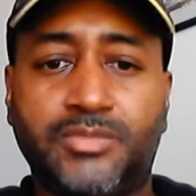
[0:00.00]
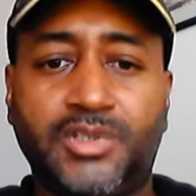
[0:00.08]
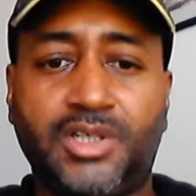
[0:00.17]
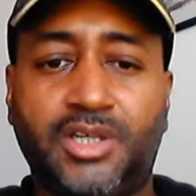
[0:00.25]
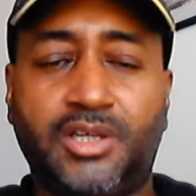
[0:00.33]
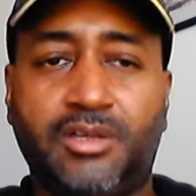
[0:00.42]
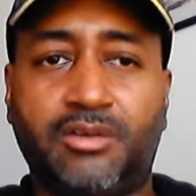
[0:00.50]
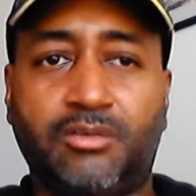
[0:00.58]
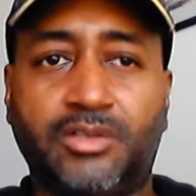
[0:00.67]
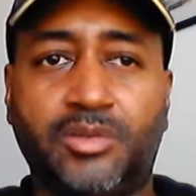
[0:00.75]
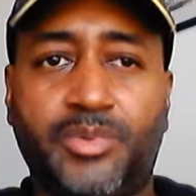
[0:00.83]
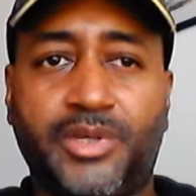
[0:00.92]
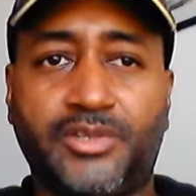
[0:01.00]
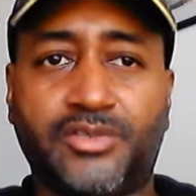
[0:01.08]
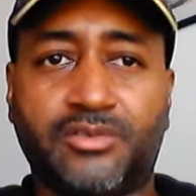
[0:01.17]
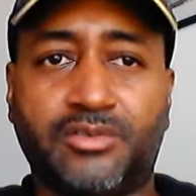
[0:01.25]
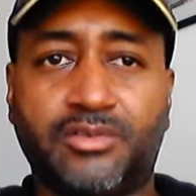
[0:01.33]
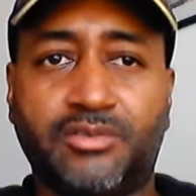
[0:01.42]
it, all depends
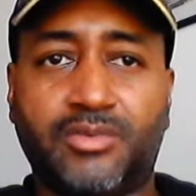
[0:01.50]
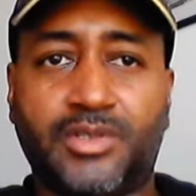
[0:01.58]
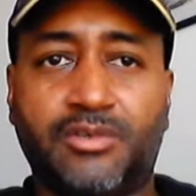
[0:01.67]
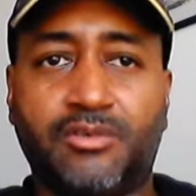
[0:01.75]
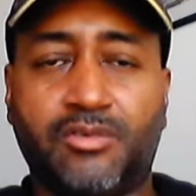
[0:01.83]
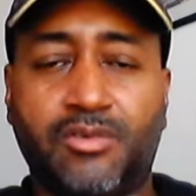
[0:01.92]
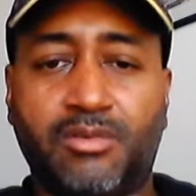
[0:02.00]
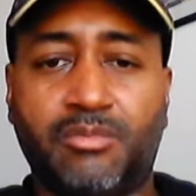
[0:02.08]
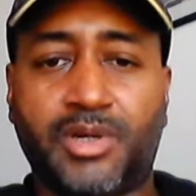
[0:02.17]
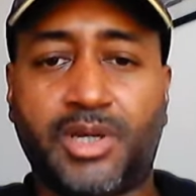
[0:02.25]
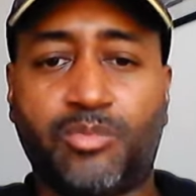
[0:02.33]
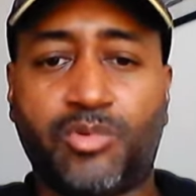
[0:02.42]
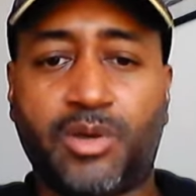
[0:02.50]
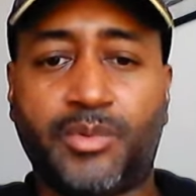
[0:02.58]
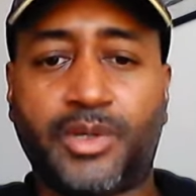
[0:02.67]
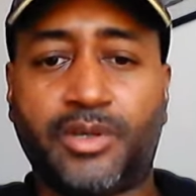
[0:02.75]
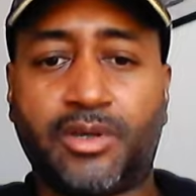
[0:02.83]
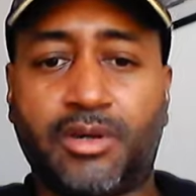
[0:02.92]
on whether you're going by a
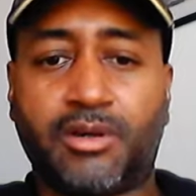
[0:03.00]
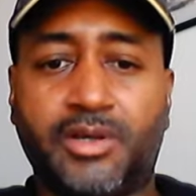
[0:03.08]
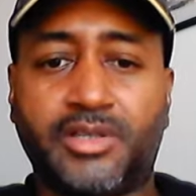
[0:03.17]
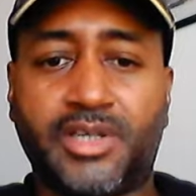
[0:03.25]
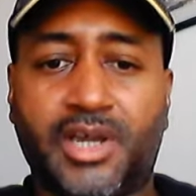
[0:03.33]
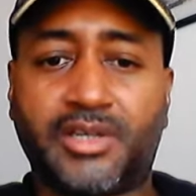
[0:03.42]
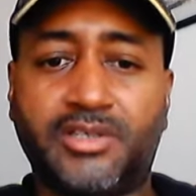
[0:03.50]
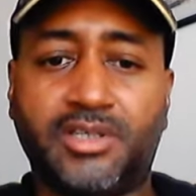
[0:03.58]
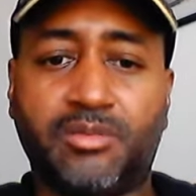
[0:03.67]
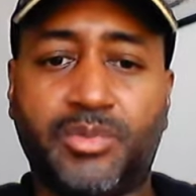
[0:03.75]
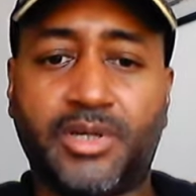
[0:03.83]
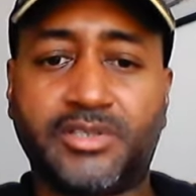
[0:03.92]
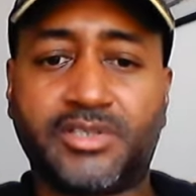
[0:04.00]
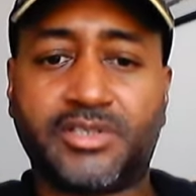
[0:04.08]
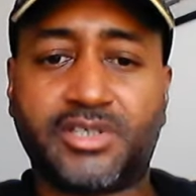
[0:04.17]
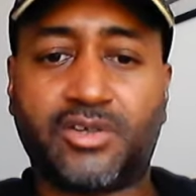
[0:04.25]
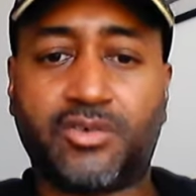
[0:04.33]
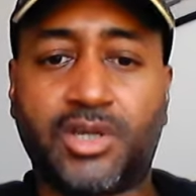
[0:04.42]
private car, a taxi, a bus,
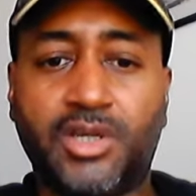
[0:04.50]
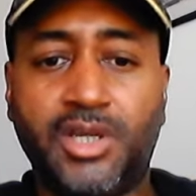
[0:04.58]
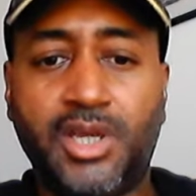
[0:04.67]
etc.